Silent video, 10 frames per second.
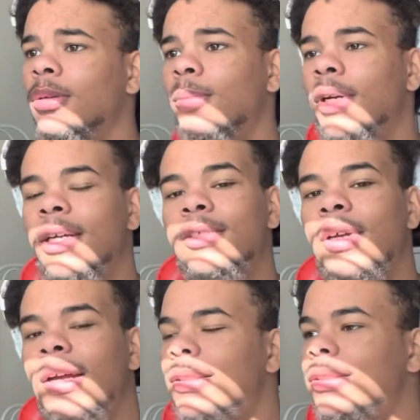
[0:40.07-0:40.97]
That's why
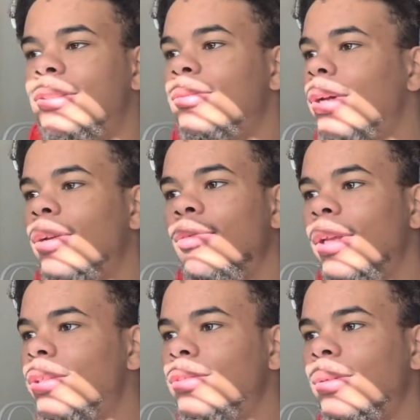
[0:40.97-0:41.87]
I, that's why I don't
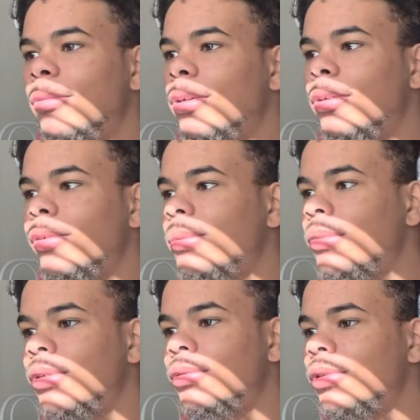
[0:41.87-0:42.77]
like Draymond Green,
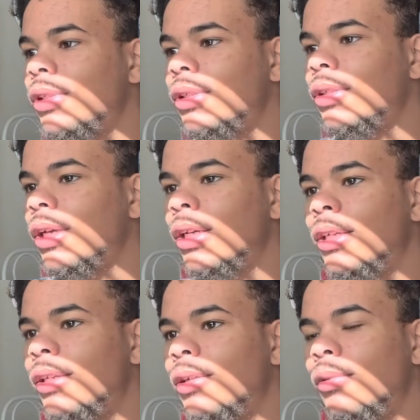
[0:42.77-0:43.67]
bro. Like,
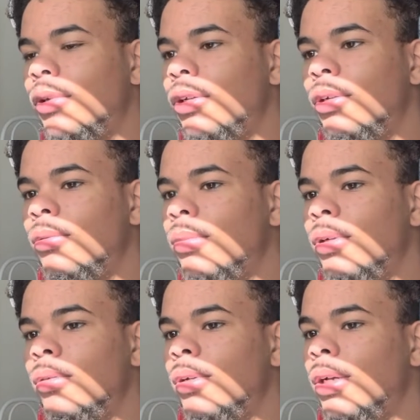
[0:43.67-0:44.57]
he a weirdo,
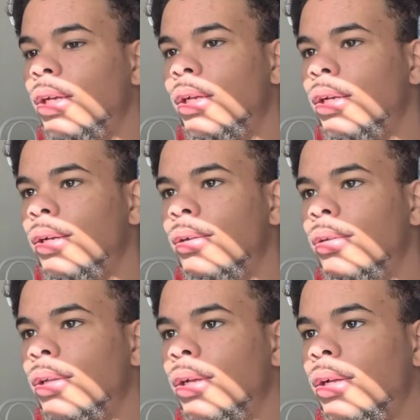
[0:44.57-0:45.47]
bro. I ain't gonna
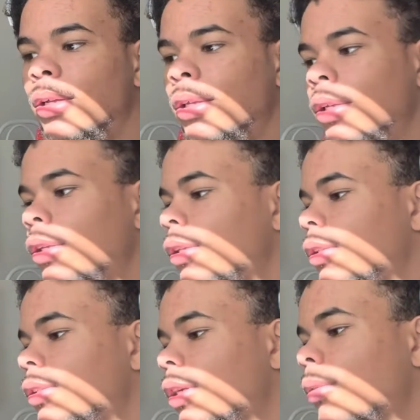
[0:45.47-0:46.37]
lie.
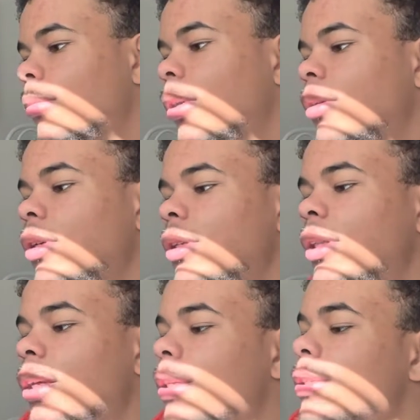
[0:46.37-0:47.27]
Talking about he
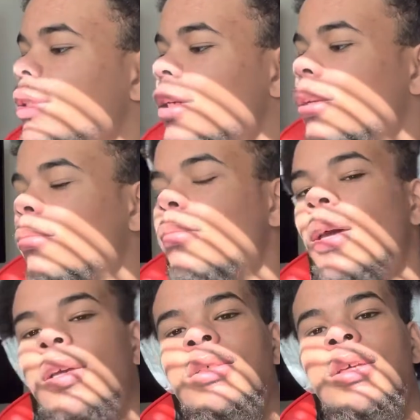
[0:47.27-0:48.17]
think he should get a
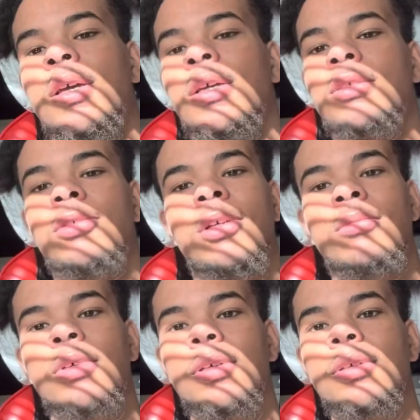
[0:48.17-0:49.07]
max contract.
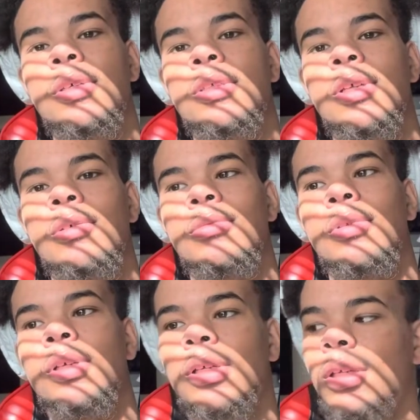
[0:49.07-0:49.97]
Boy, you get your
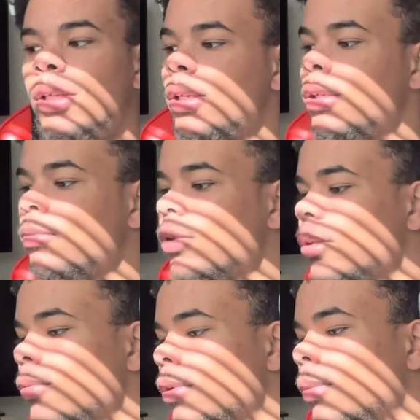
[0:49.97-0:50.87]
looking ass, boy.
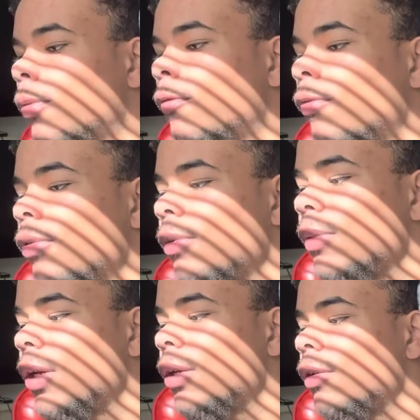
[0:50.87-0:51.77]
You ain't perform
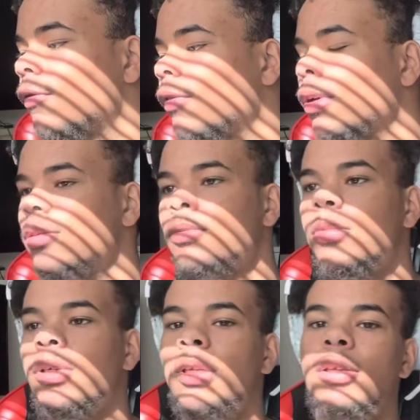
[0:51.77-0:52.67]
nothing in the finals,
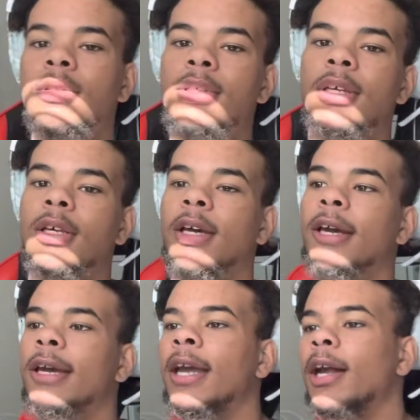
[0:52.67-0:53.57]
boy. You getting
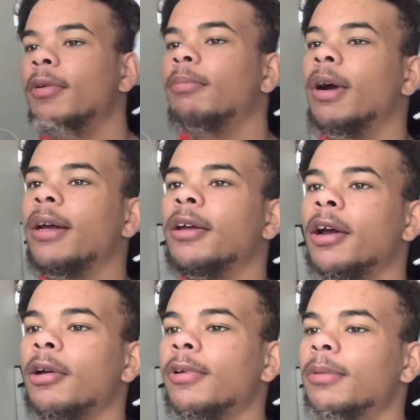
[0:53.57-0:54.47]
carried by
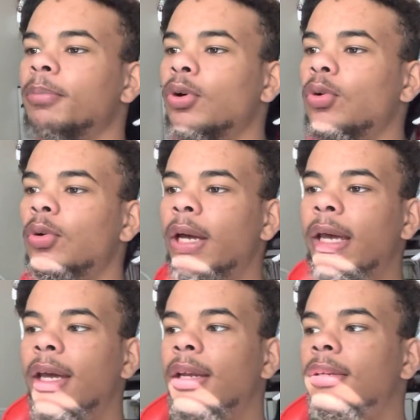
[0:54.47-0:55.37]
Curry, Poole,
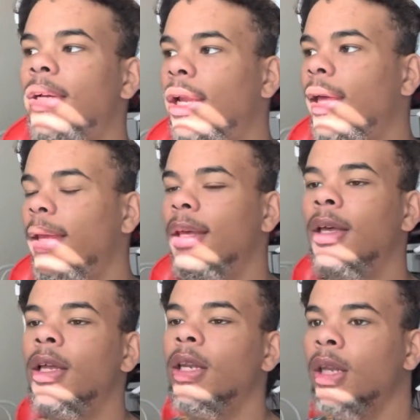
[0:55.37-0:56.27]
and Clay,
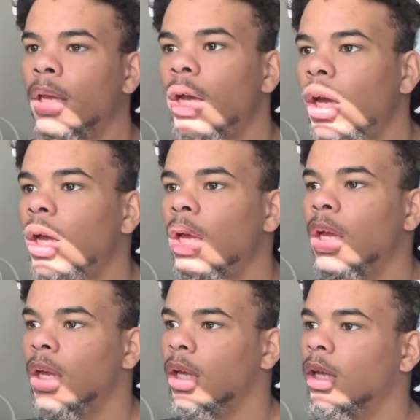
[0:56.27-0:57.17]
nigga
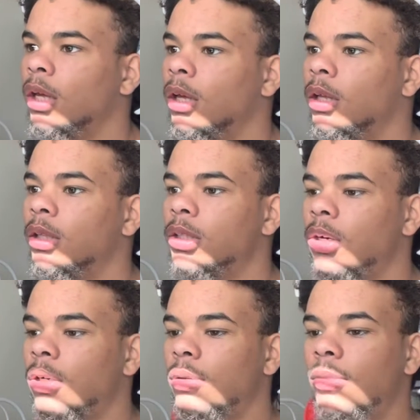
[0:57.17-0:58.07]

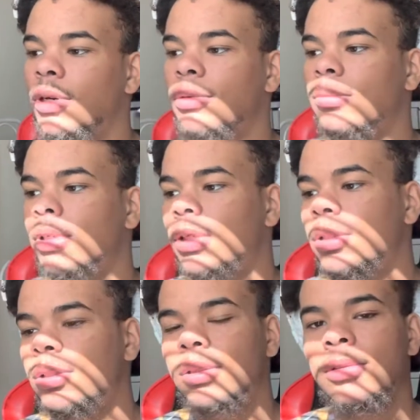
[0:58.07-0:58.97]
talking about, bro.
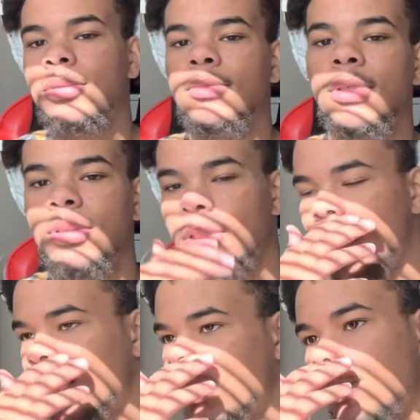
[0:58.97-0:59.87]
Oh, like, bro, his
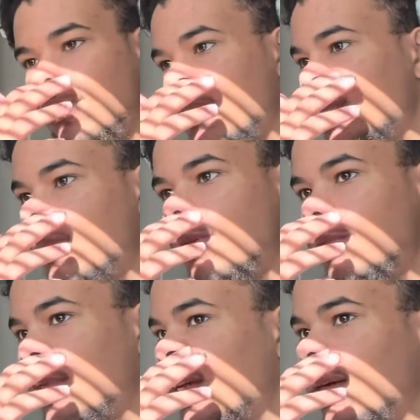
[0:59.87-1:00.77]
ass over weird, bro.
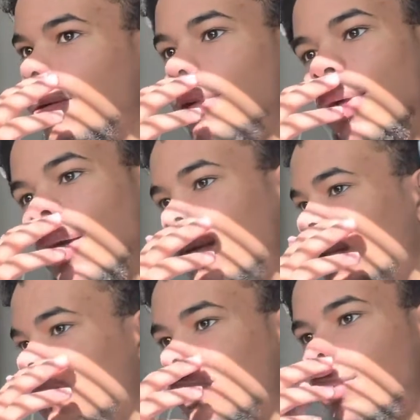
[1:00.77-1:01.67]
I ain't gonna lie.
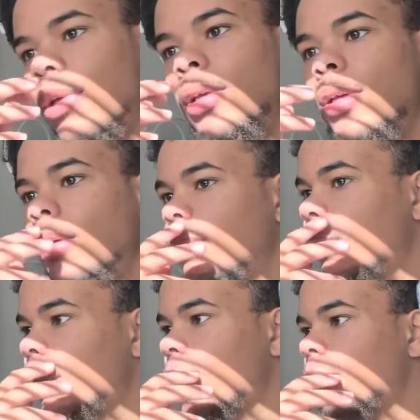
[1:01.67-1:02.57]
But
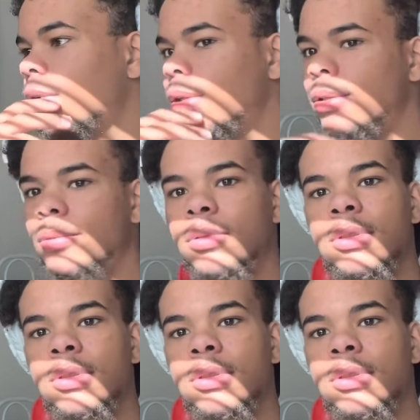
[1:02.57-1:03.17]
yeah, man.